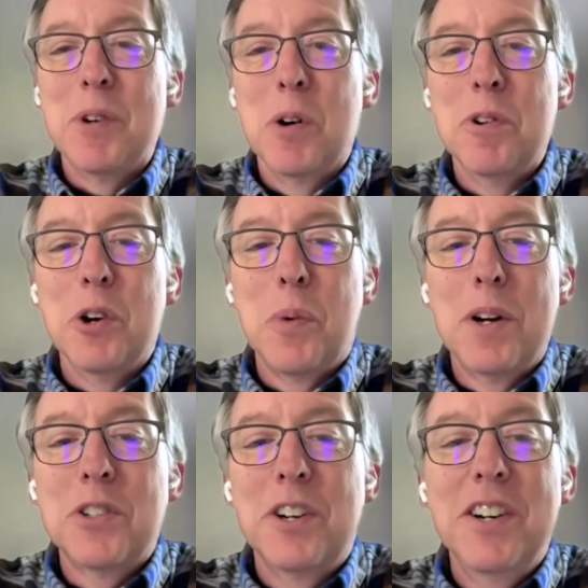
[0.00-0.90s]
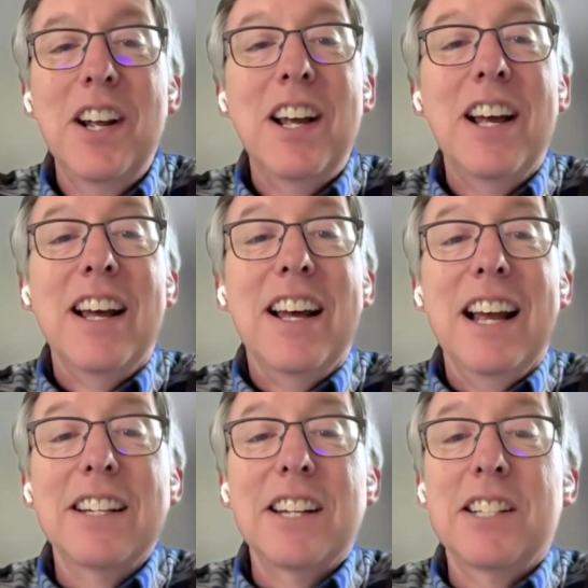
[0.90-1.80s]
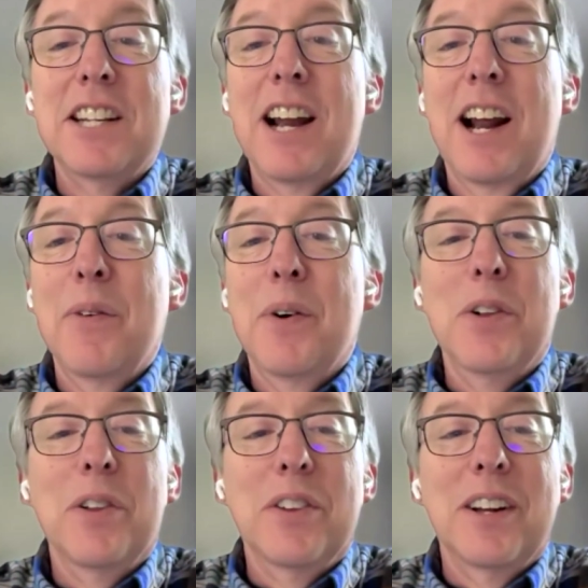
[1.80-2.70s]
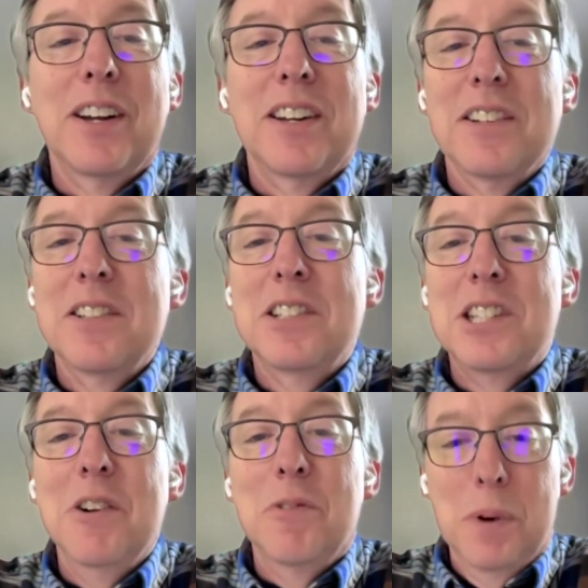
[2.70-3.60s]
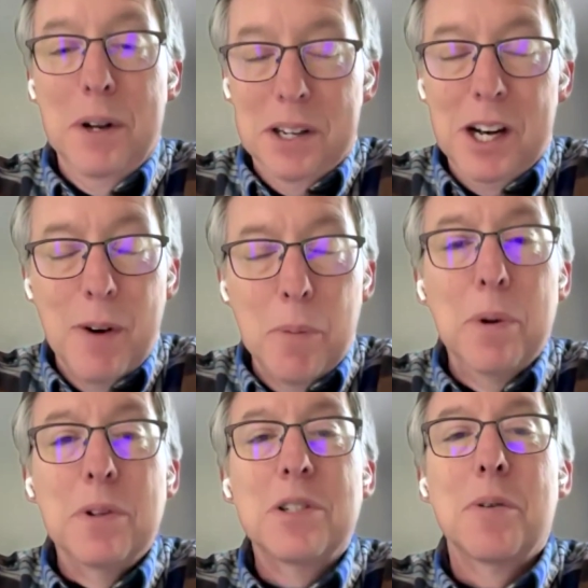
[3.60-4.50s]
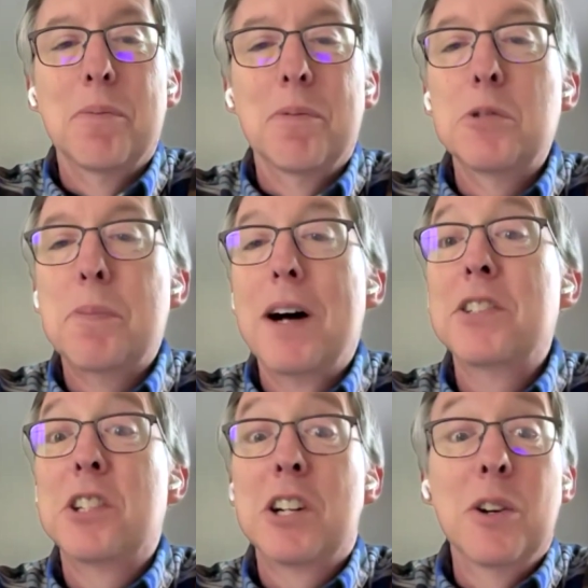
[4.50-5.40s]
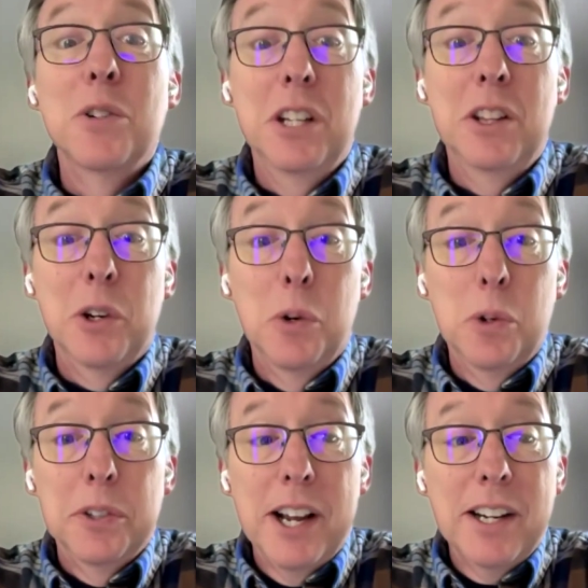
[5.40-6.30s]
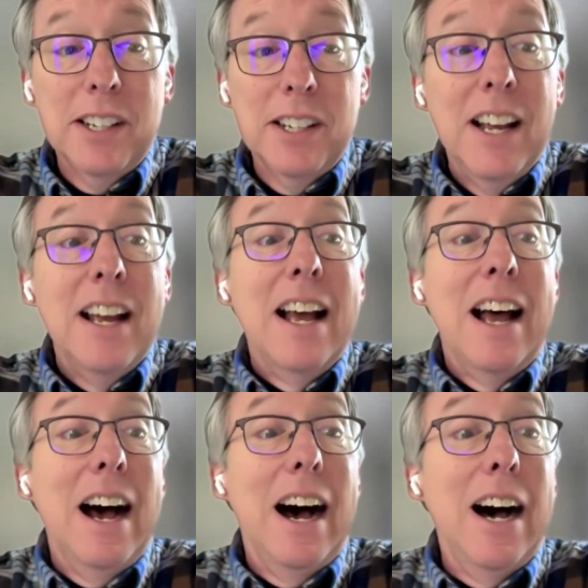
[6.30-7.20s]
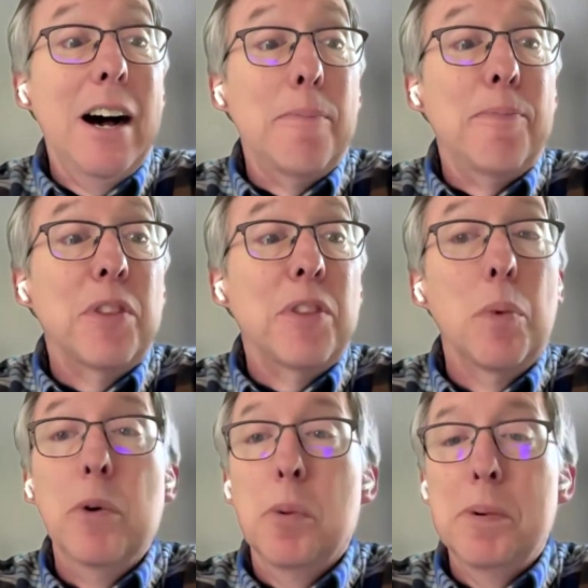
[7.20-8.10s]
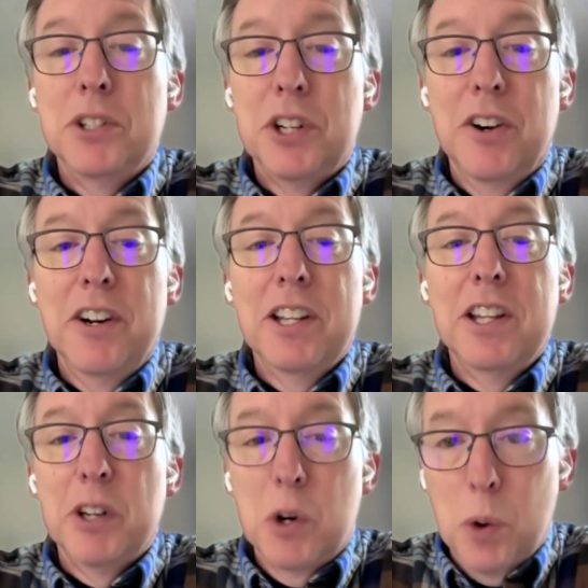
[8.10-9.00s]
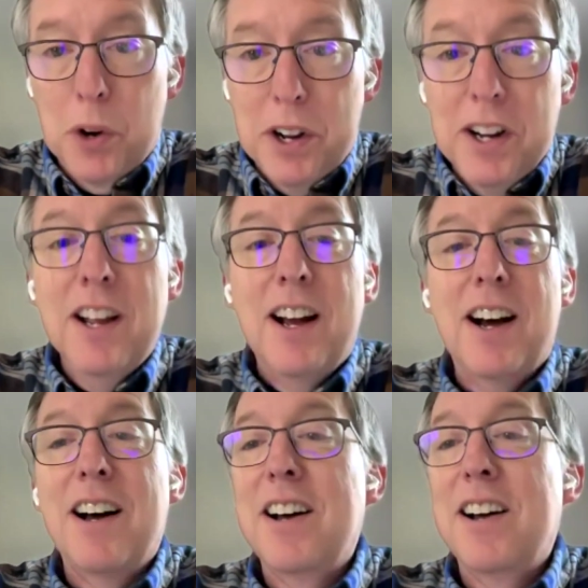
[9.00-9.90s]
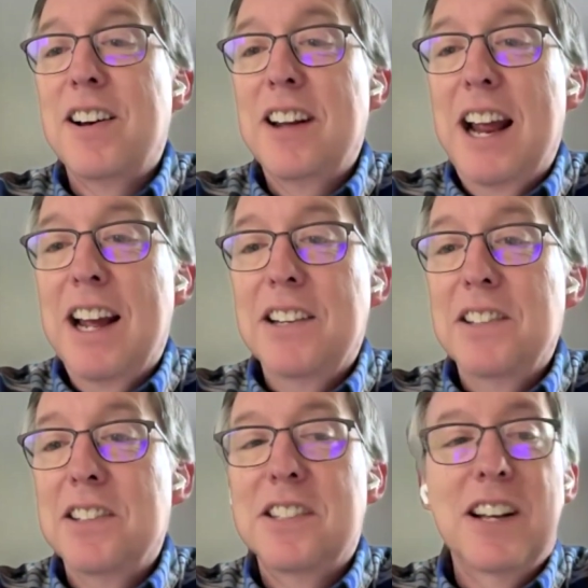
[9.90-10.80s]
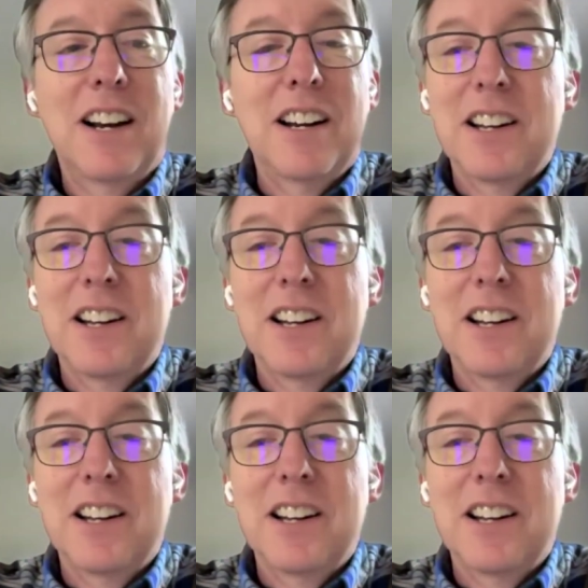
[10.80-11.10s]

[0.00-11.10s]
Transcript: I skipped over your question. As I said, I will see if we can come up with some responses to those in the Google Doc. We will be sharing the recording and